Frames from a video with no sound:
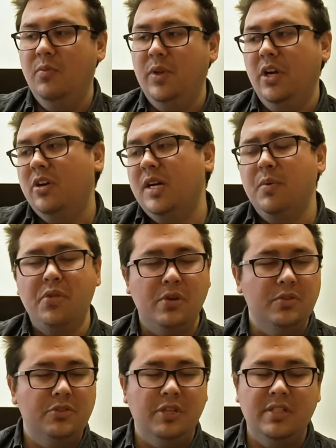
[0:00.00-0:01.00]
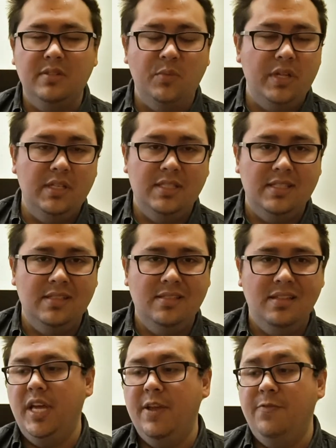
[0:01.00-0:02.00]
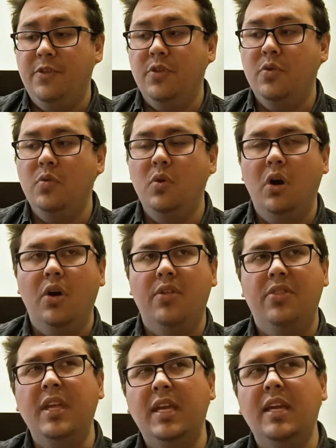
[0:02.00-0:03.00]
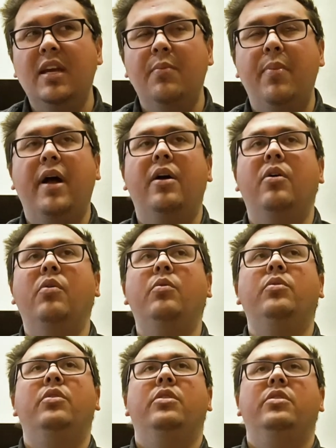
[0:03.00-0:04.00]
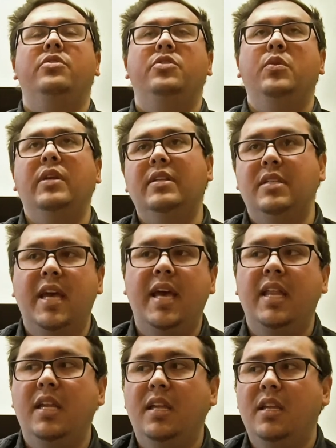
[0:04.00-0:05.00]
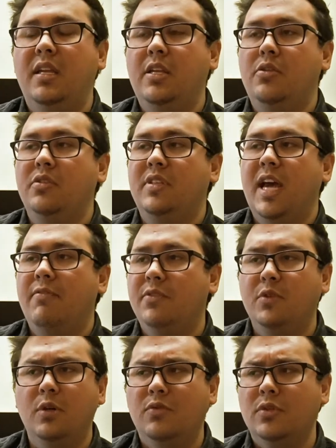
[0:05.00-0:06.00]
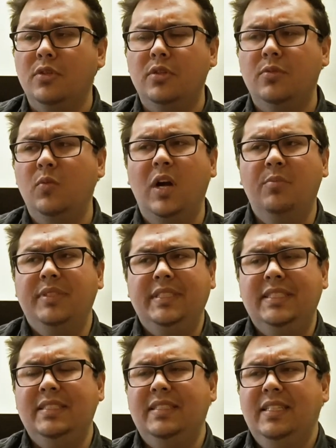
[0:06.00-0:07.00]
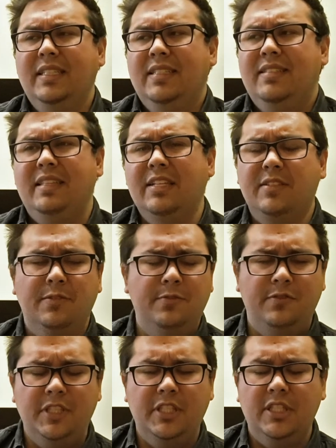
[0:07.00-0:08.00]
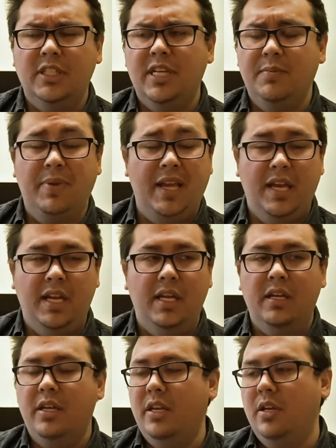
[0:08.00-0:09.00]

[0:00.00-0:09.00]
We all come with our own strengths and weaknesses. If you are thinking about student debt and you just have this overwhelming sense of fear and panic,